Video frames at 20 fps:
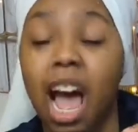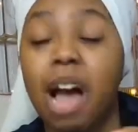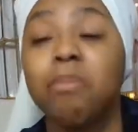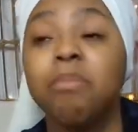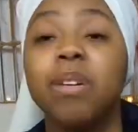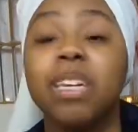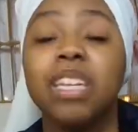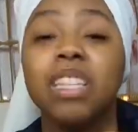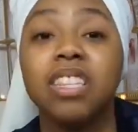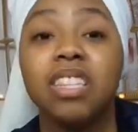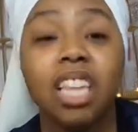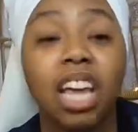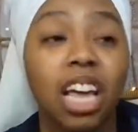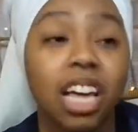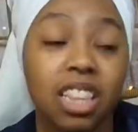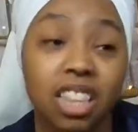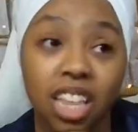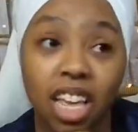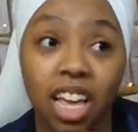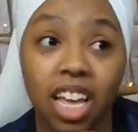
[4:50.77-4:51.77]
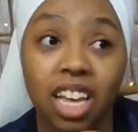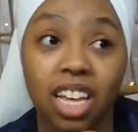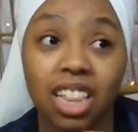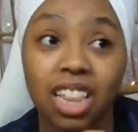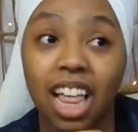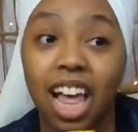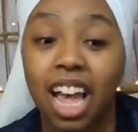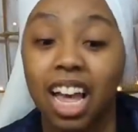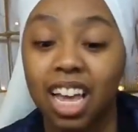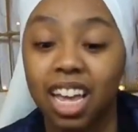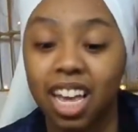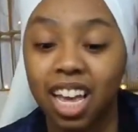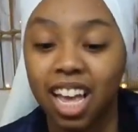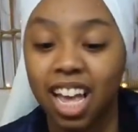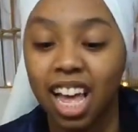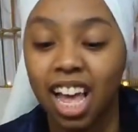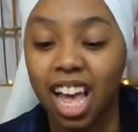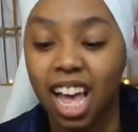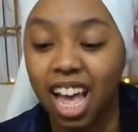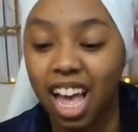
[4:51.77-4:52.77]
I mean thick, thick. Like
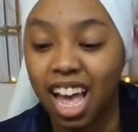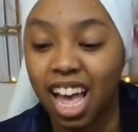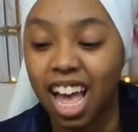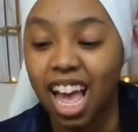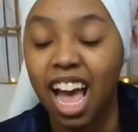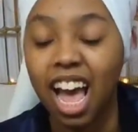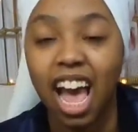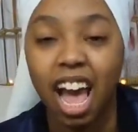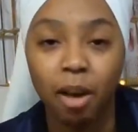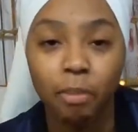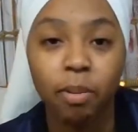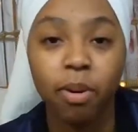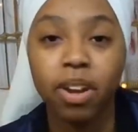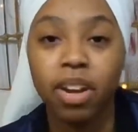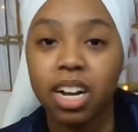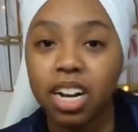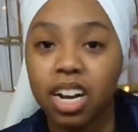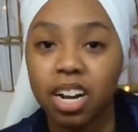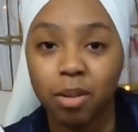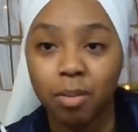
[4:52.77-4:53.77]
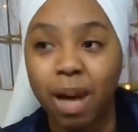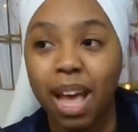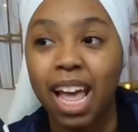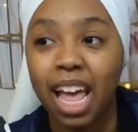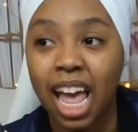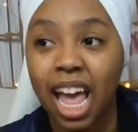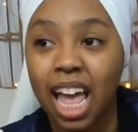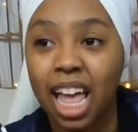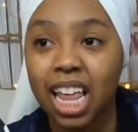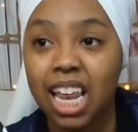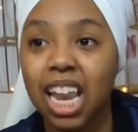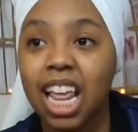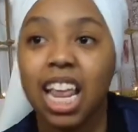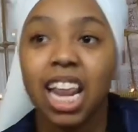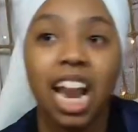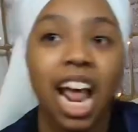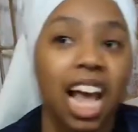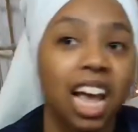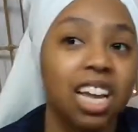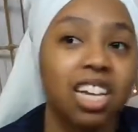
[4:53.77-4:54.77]
I put it in my hand
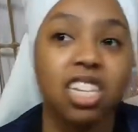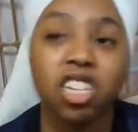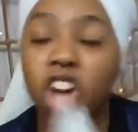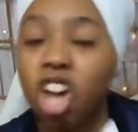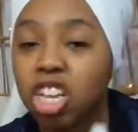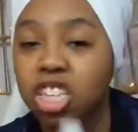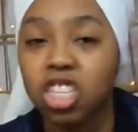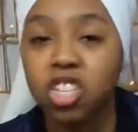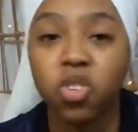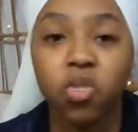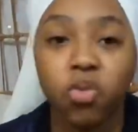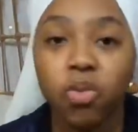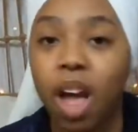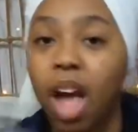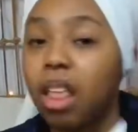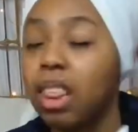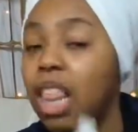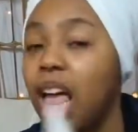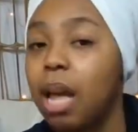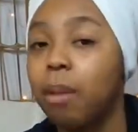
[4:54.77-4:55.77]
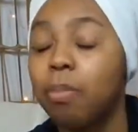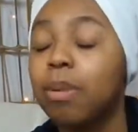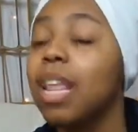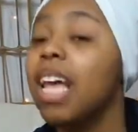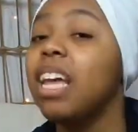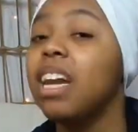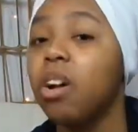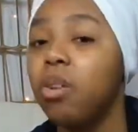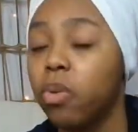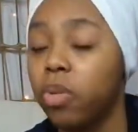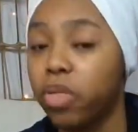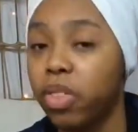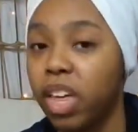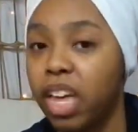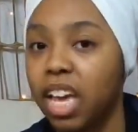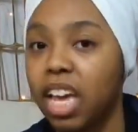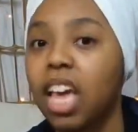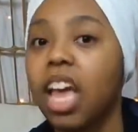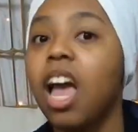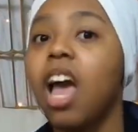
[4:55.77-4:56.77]
and I could toss it around like Play-Doh
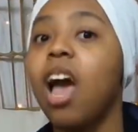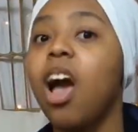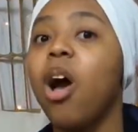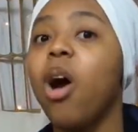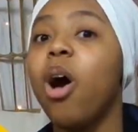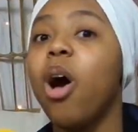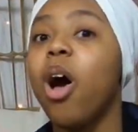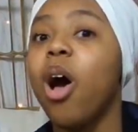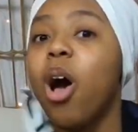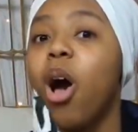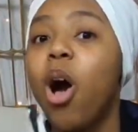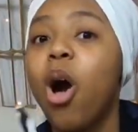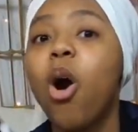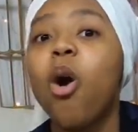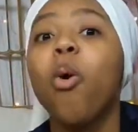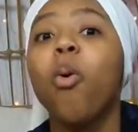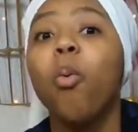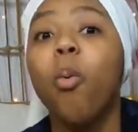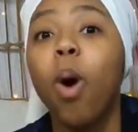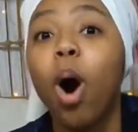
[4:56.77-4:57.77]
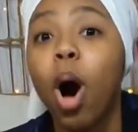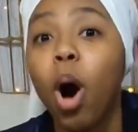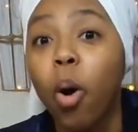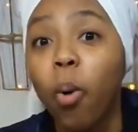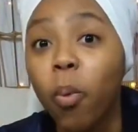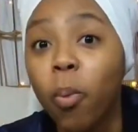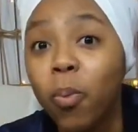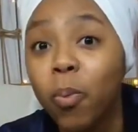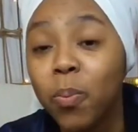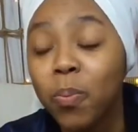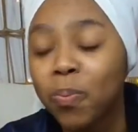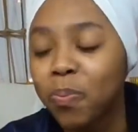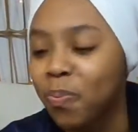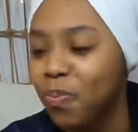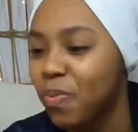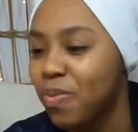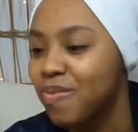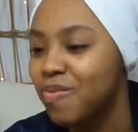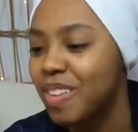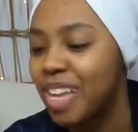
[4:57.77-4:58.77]
thick. Whoa.
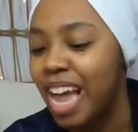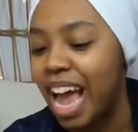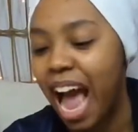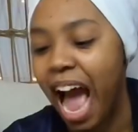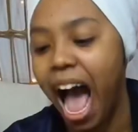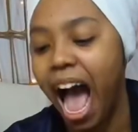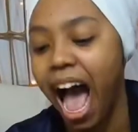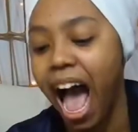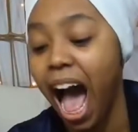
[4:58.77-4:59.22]
Mm-hmm.